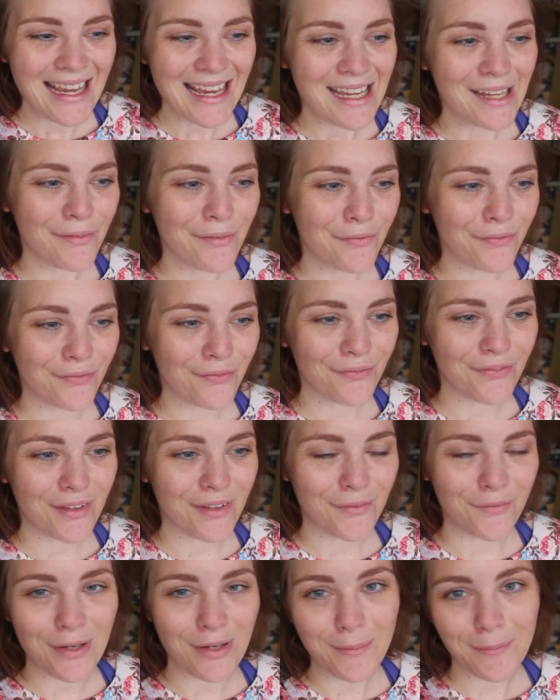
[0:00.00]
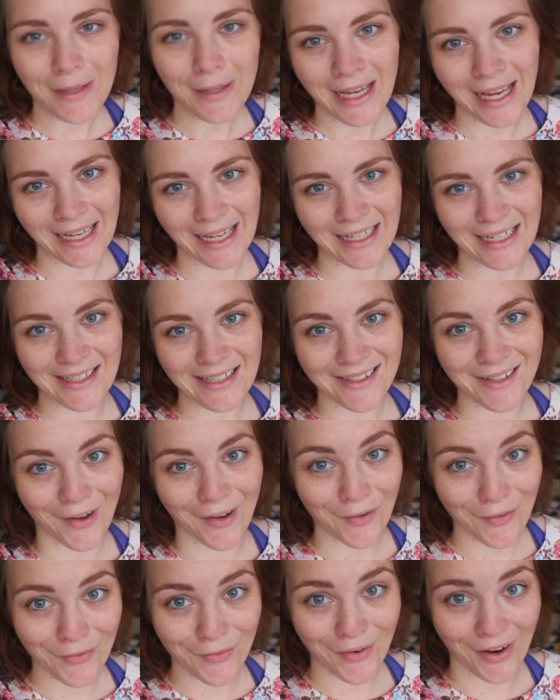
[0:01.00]
If the VPN is
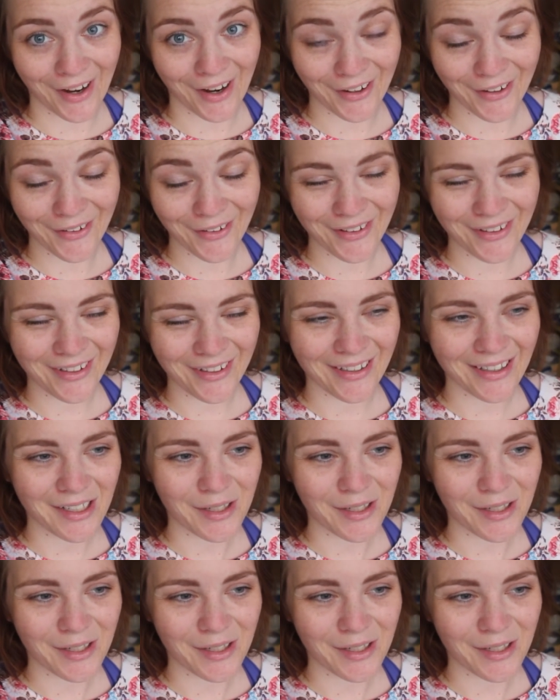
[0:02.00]
on fire,